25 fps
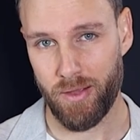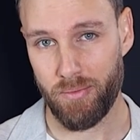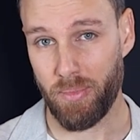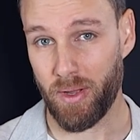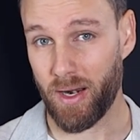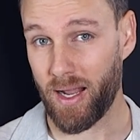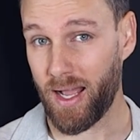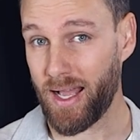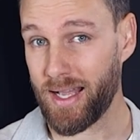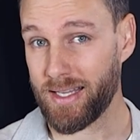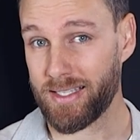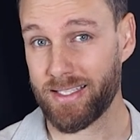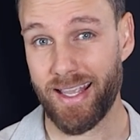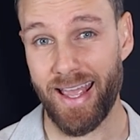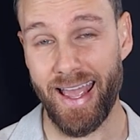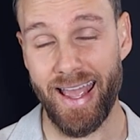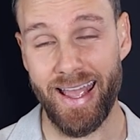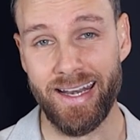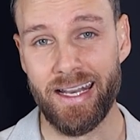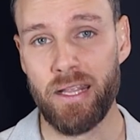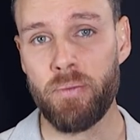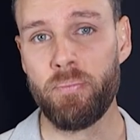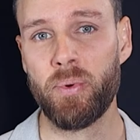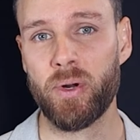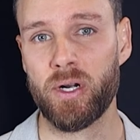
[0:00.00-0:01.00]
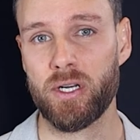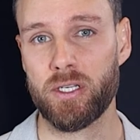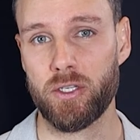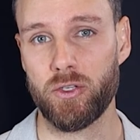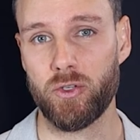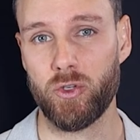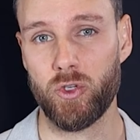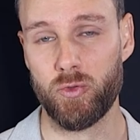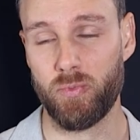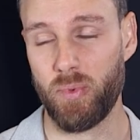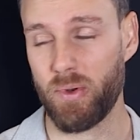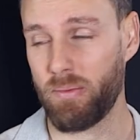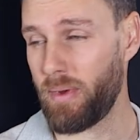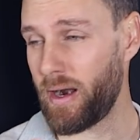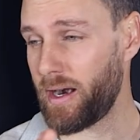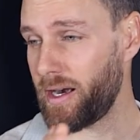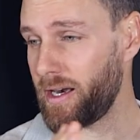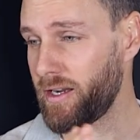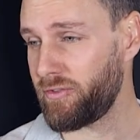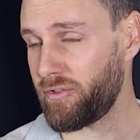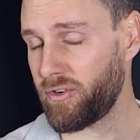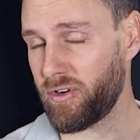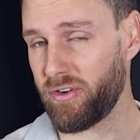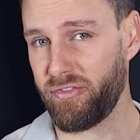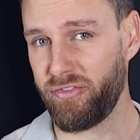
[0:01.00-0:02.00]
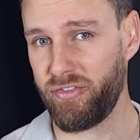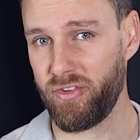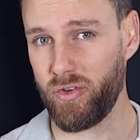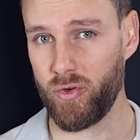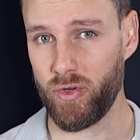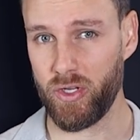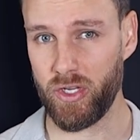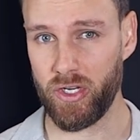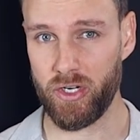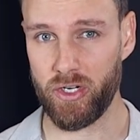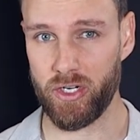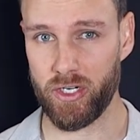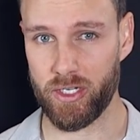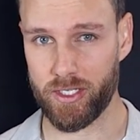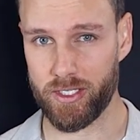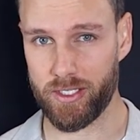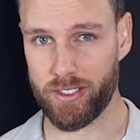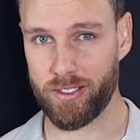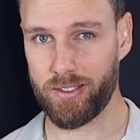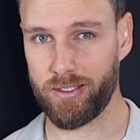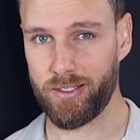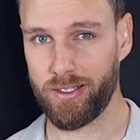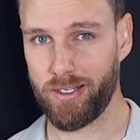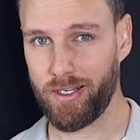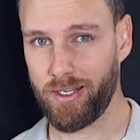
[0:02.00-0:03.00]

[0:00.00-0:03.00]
But ask any person who's been married for a few years,